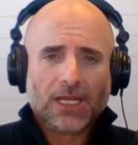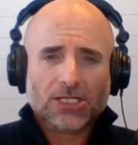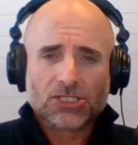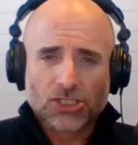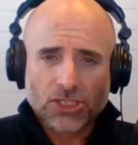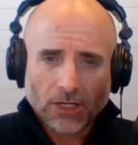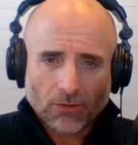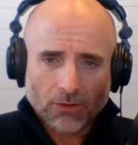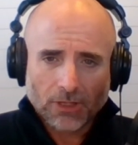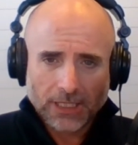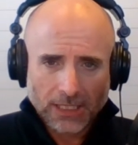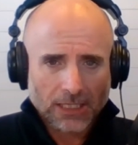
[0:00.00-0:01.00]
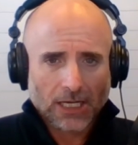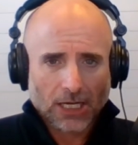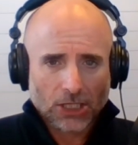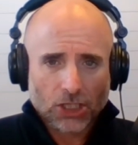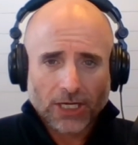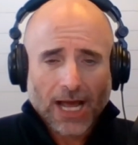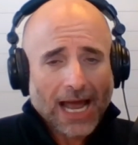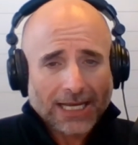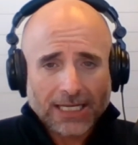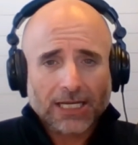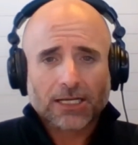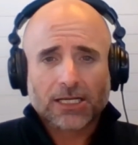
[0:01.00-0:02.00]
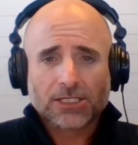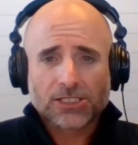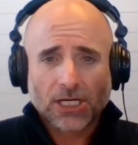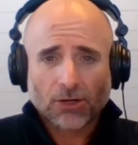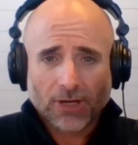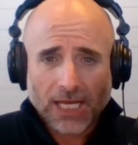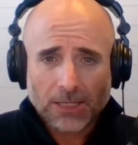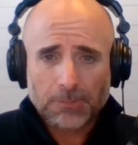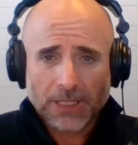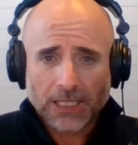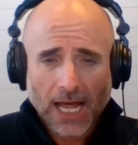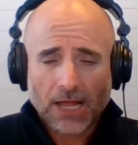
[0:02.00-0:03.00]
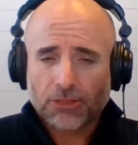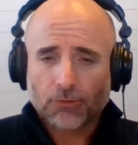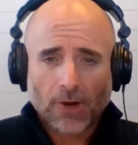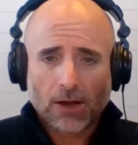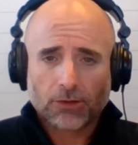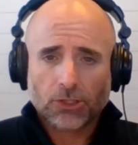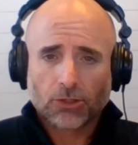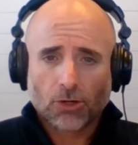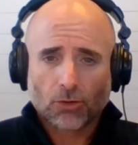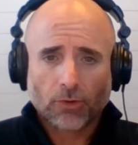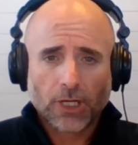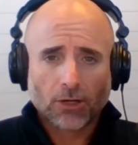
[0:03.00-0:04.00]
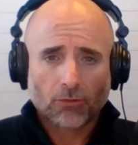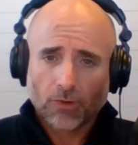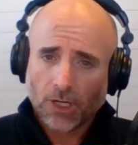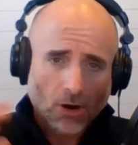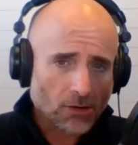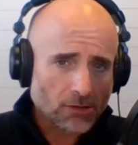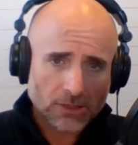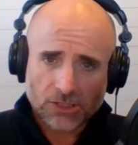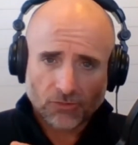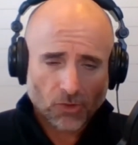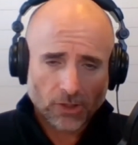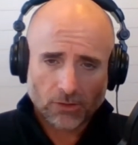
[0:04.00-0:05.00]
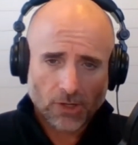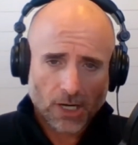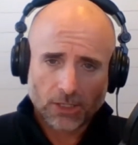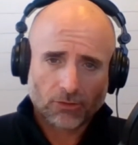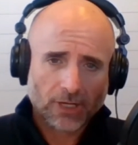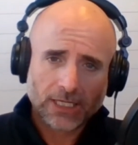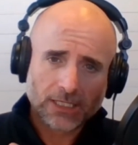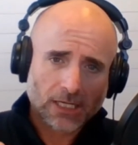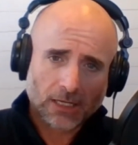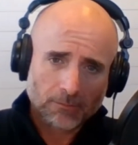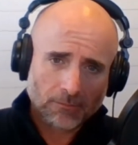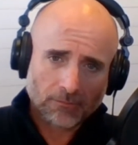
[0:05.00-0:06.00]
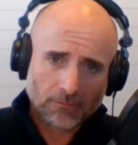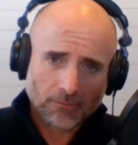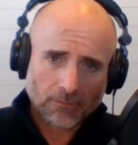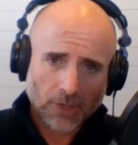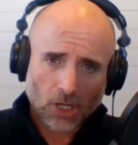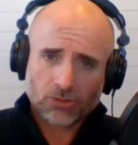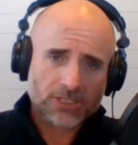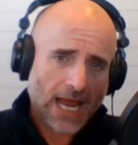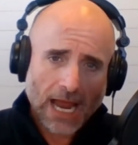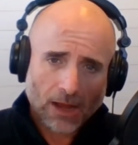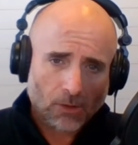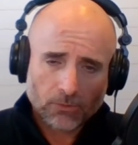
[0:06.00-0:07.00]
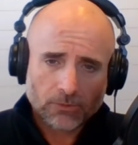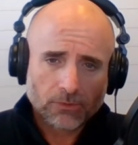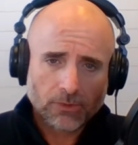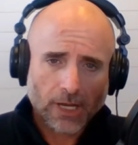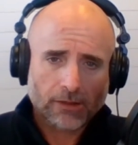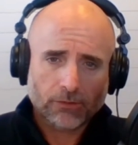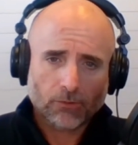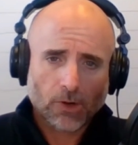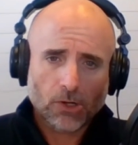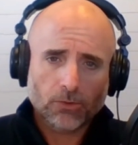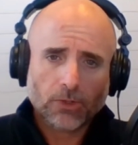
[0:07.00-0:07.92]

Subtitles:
it's generally a good idea to consider keeping that throughout your career, regardless of whether or not your income goes down the road.